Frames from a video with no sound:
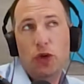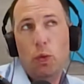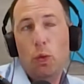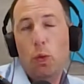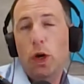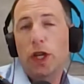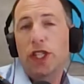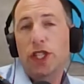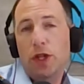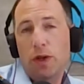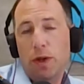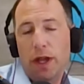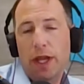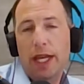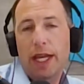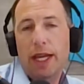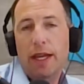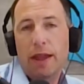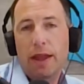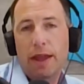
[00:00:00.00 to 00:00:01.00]
what do you
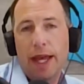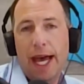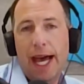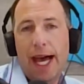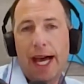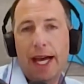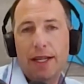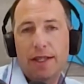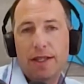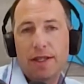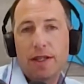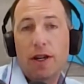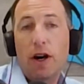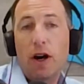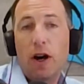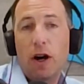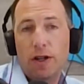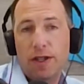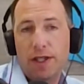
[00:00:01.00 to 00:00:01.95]
think that our